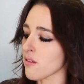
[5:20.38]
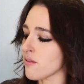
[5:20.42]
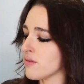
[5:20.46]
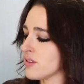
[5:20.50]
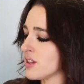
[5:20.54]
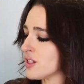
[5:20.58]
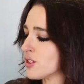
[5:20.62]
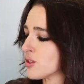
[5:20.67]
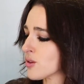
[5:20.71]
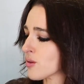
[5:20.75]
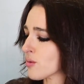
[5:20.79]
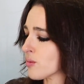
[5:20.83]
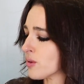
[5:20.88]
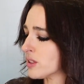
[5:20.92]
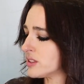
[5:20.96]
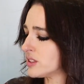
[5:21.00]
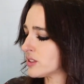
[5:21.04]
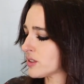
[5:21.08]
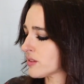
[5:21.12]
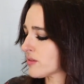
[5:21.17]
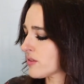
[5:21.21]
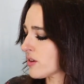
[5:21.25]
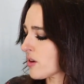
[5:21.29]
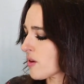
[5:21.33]
These are
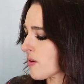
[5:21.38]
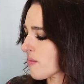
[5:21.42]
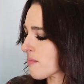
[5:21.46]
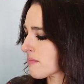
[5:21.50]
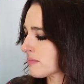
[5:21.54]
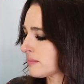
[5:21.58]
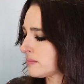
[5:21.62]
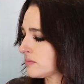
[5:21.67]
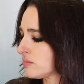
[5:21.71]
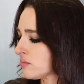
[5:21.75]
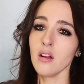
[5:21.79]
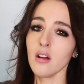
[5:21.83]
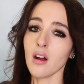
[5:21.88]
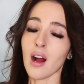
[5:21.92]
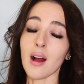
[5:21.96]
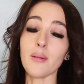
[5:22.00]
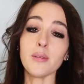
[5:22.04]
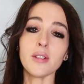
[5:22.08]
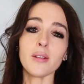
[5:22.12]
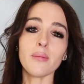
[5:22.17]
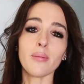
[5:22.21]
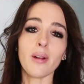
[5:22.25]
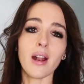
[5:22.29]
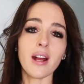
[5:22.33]
wonderful. I'm
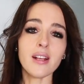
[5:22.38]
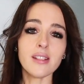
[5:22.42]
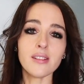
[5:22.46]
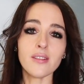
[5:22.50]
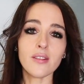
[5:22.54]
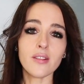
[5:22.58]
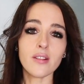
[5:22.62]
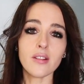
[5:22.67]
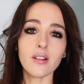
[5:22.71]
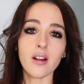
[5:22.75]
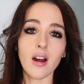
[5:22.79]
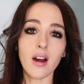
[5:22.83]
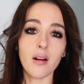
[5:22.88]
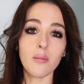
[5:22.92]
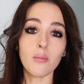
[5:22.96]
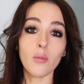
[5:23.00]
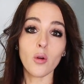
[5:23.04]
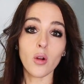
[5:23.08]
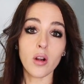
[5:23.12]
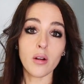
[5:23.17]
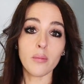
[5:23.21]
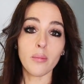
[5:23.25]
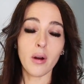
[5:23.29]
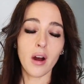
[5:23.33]
surprised they're not
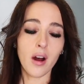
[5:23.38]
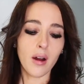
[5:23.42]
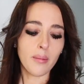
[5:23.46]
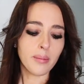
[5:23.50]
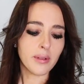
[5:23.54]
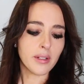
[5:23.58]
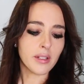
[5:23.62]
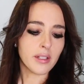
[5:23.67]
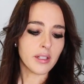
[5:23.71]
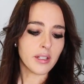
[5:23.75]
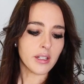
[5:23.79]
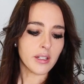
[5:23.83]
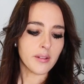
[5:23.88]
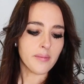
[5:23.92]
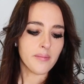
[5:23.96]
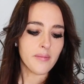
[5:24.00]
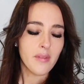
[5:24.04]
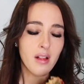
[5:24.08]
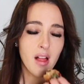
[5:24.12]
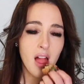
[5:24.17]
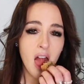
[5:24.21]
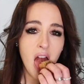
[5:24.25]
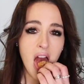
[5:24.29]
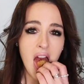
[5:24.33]
more popular.
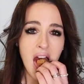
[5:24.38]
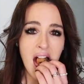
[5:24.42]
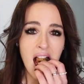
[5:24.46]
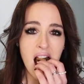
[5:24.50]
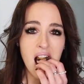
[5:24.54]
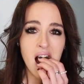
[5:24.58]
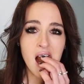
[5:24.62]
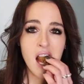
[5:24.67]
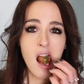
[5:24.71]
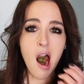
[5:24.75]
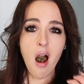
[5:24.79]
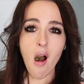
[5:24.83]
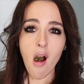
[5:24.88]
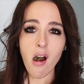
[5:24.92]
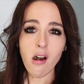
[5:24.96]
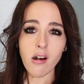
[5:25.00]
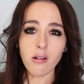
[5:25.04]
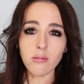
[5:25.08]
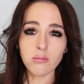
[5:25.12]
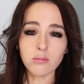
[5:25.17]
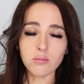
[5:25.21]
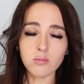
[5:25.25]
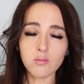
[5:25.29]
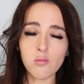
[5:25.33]

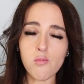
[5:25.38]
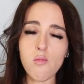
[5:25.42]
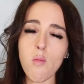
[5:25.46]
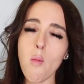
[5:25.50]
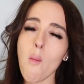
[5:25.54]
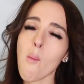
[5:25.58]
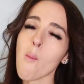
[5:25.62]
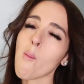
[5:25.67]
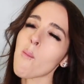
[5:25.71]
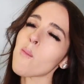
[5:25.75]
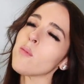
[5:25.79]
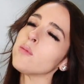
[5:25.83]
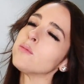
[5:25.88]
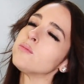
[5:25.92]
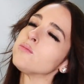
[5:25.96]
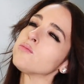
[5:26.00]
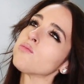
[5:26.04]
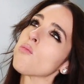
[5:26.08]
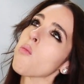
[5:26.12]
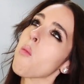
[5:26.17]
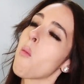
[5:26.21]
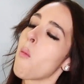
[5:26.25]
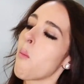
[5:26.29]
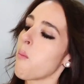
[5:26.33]
Mmm.
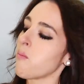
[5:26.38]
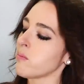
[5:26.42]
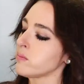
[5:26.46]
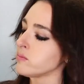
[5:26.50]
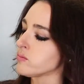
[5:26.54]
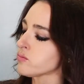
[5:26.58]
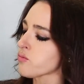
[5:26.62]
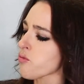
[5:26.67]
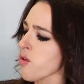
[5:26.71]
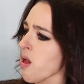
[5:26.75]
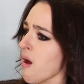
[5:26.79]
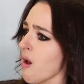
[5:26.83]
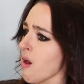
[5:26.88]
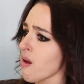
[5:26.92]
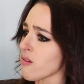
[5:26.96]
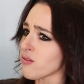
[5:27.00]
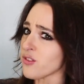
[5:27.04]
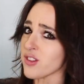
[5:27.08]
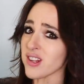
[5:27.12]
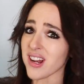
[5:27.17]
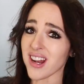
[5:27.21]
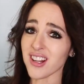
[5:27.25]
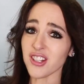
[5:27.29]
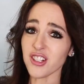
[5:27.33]

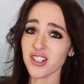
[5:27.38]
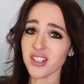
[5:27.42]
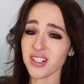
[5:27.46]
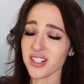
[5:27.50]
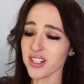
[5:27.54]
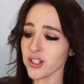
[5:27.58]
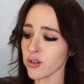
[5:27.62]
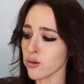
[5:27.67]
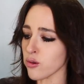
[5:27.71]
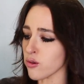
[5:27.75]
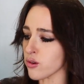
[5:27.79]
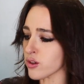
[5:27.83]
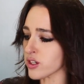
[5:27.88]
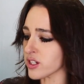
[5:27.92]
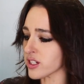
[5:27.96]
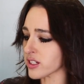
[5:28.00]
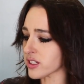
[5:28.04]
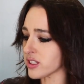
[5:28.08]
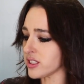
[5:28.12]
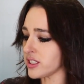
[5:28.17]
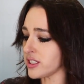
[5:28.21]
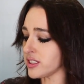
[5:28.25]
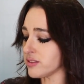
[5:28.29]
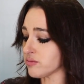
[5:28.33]
Did I just eat a whole
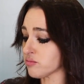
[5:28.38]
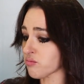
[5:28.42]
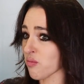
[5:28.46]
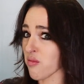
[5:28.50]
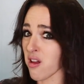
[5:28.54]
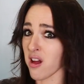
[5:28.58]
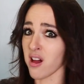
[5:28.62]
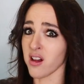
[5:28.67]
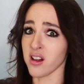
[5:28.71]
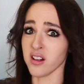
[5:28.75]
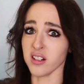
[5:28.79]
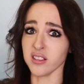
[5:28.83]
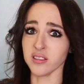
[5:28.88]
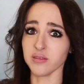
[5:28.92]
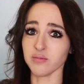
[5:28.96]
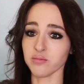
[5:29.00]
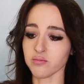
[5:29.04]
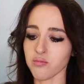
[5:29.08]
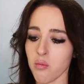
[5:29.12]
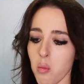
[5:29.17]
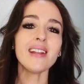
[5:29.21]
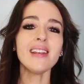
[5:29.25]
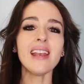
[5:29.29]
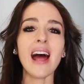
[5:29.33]
cookie? Uh-oh.
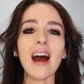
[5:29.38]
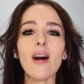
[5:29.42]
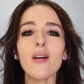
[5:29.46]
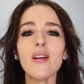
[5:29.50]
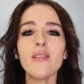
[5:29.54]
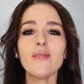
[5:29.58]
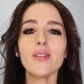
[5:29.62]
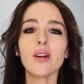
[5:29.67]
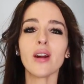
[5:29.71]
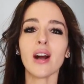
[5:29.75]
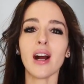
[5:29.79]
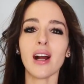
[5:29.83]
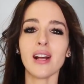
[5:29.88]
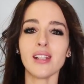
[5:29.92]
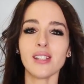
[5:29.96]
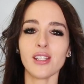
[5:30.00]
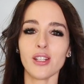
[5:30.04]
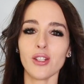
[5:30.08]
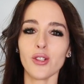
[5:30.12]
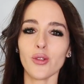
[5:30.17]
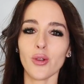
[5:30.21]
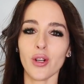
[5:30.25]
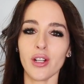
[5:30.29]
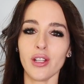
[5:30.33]
Now if you guys
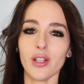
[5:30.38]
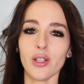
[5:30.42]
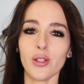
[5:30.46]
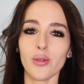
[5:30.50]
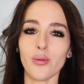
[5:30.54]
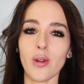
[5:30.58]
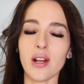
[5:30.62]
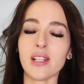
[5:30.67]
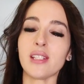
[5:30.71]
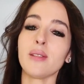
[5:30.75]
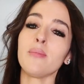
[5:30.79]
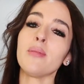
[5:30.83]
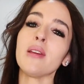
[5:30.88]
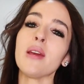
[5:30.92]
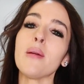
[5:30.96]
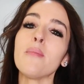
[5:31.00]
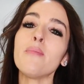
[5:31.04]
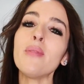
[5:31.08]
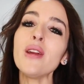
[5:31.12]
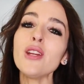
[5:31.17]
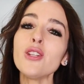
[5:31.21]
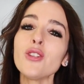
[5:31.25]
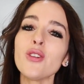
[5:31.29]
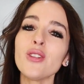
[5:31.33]
enjoyed this recipe,
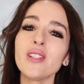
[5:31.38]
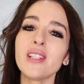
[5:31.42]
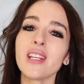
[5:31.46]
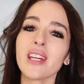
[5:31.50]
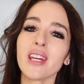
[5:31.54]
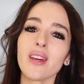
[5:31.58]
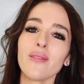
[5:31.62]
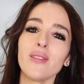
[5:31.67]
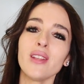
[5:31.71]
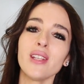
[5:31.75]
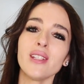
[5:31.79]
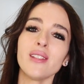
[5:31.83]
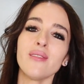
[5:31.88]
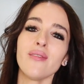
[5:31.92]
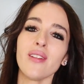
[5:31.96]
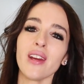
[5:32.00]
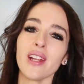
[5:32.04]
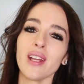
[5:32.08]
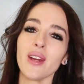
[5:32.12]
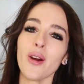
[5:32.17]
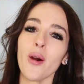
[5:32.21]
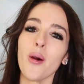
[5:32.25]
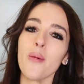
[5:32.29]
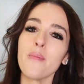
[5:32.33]
be sure to give this
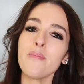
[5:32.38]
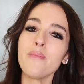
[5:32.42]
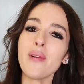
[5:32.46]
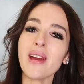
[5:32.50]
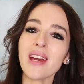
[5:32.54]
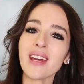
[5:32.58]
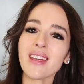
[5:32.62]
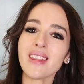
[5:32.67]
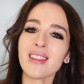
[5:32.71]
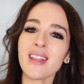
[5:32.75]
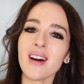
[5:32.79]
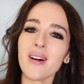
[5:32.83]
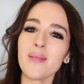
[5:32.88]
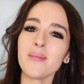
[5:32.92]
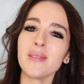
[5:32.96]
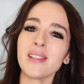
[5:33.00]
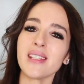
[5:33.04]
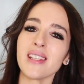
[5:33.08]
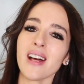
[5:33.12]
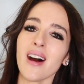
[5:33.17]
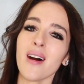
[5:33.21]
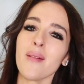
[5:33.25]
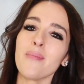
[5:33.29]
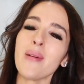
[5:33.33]
video a big thumbs
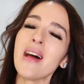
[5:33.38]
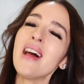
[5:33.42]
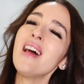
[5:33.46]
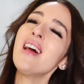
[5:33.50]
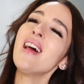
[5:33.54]
up.